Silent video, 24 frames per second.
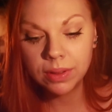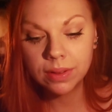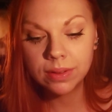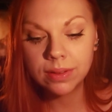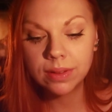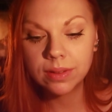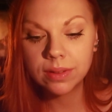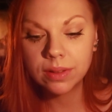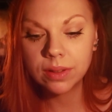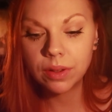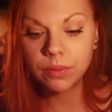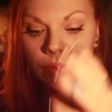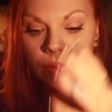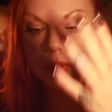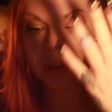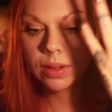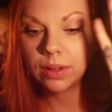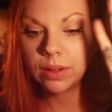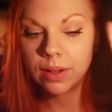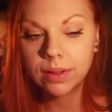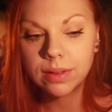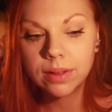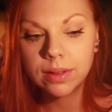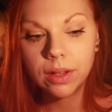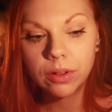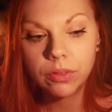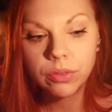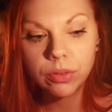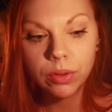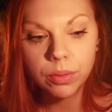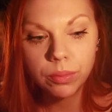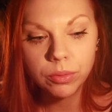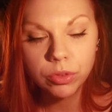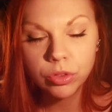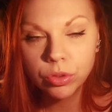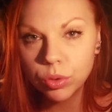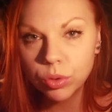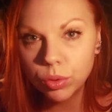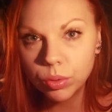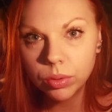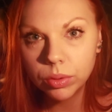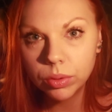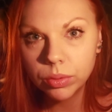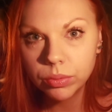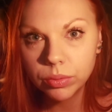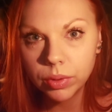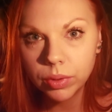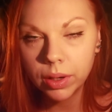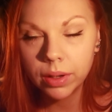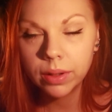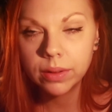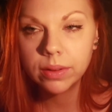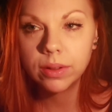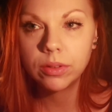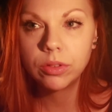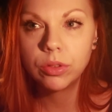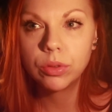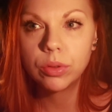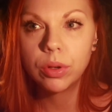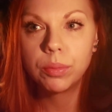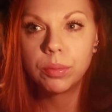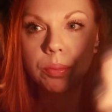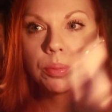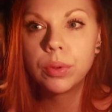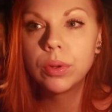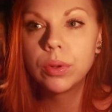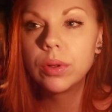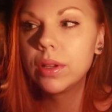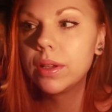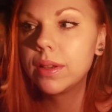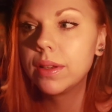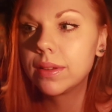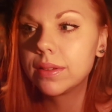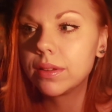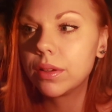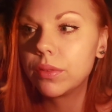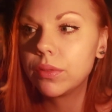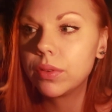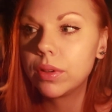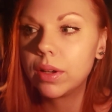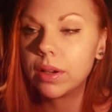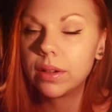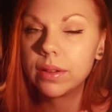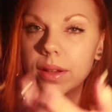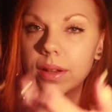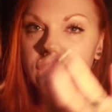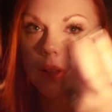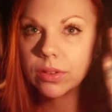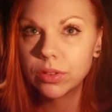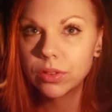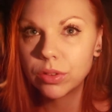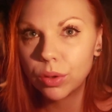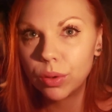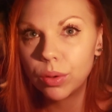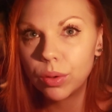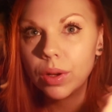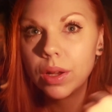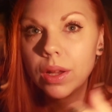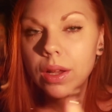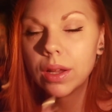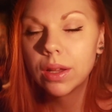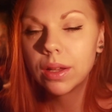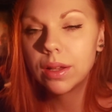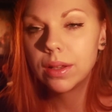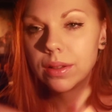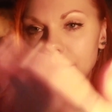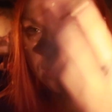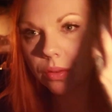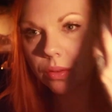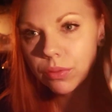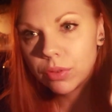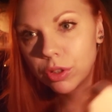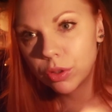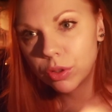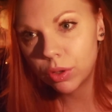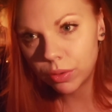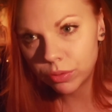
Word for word: this is something that's like from school, right? That you got bullied or something like that. So it's something you